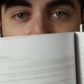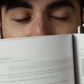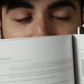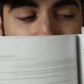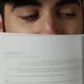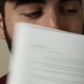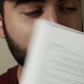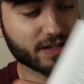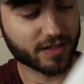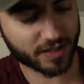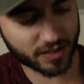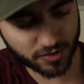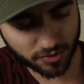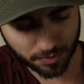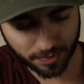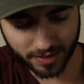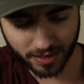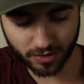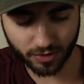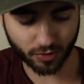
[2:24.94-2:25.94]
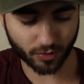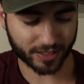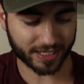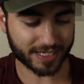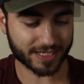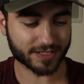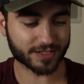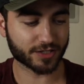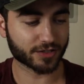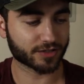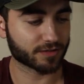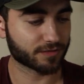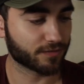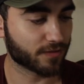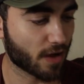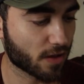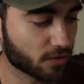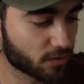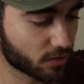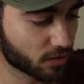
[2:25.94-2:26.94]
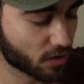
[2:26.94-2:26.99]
And I think this will be a little easier to follow